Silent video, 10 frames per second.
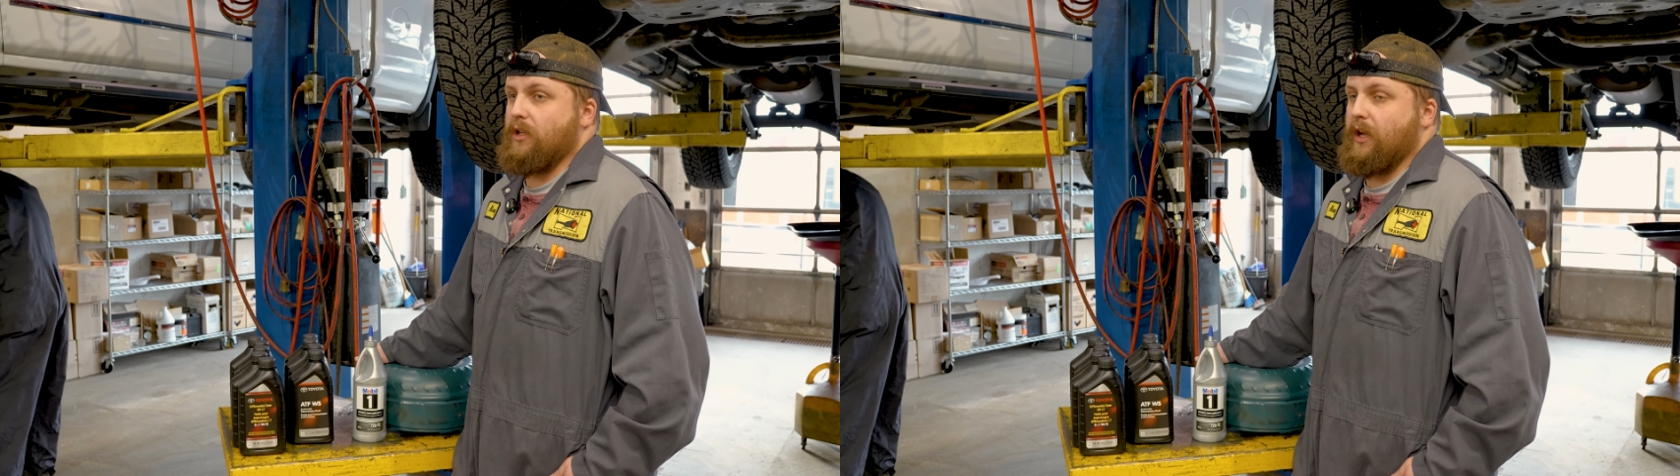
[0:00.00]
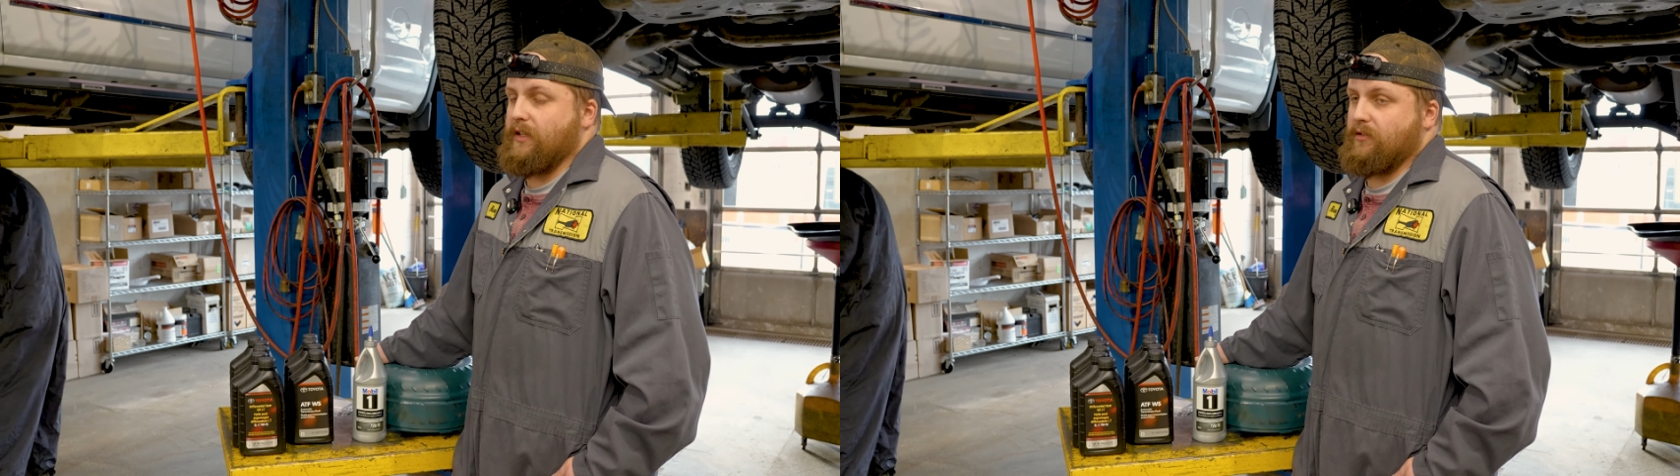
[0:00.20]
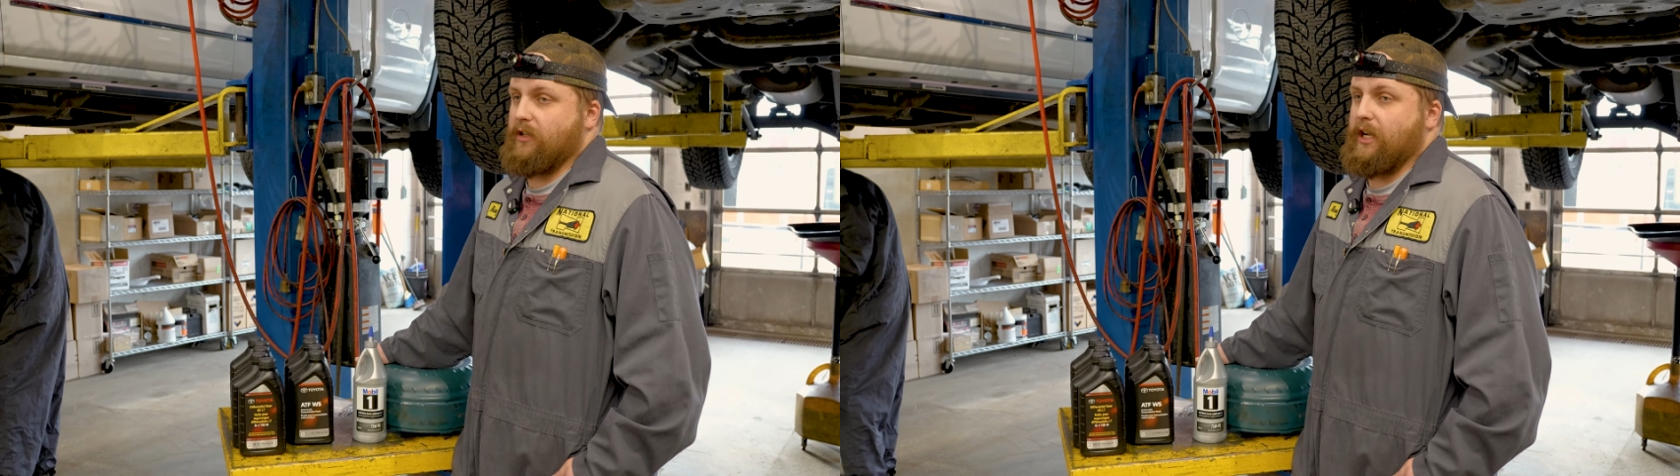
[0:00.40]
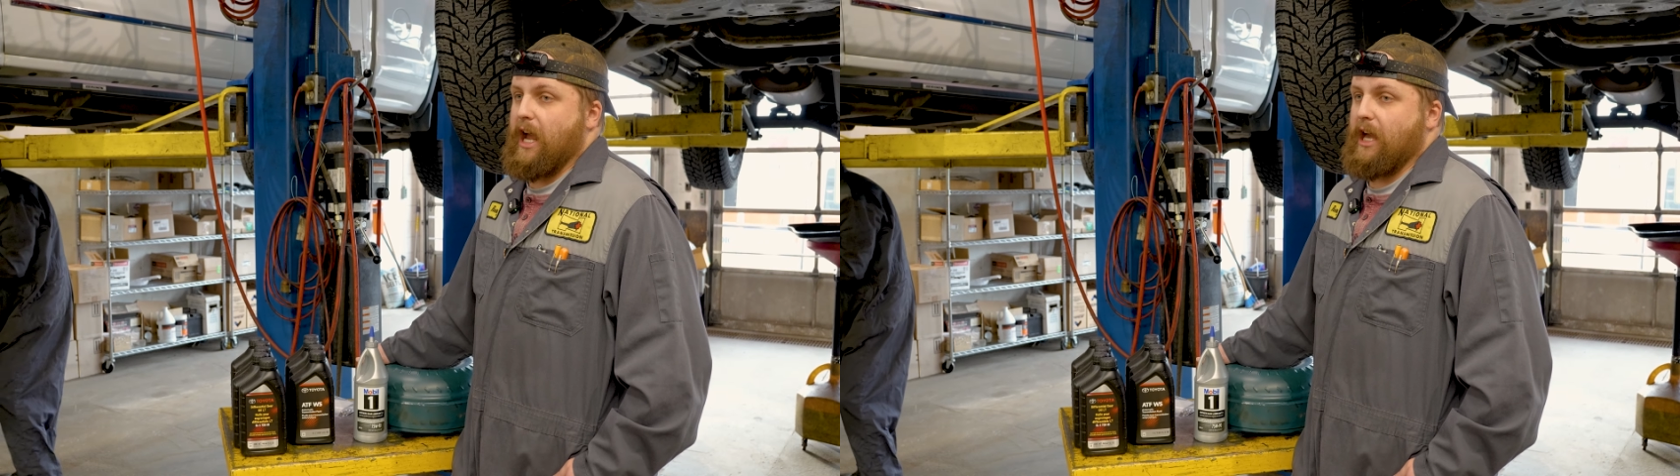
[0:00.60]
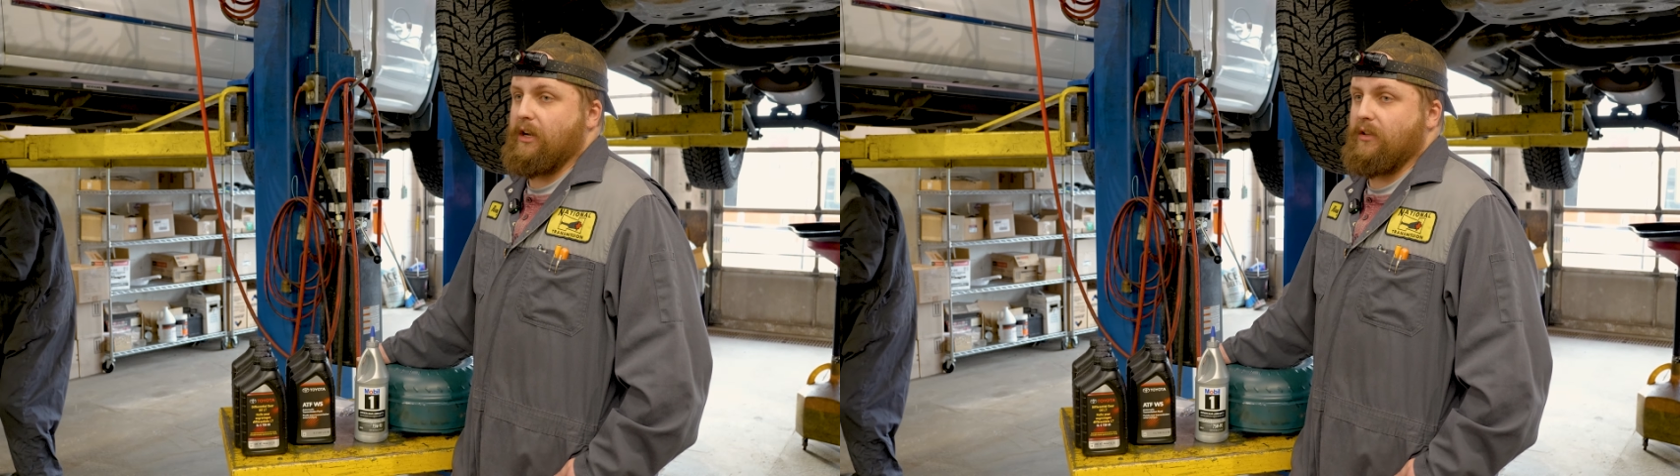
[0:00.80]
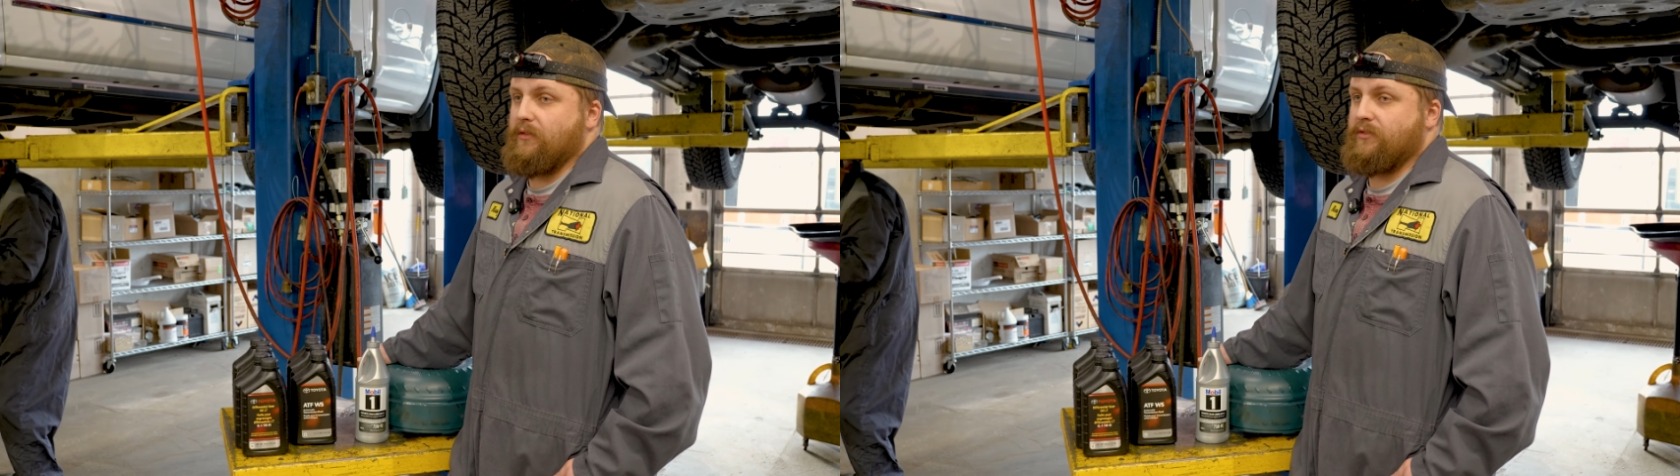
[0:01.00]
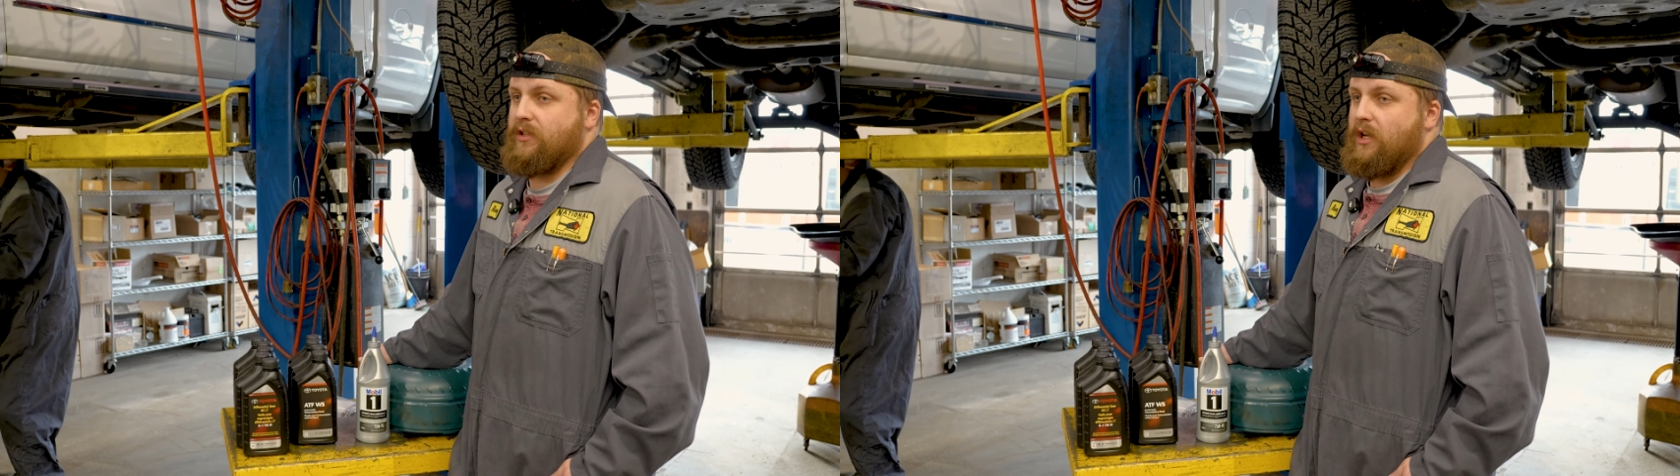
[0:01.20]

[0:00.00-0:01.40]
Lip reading: has the right additives.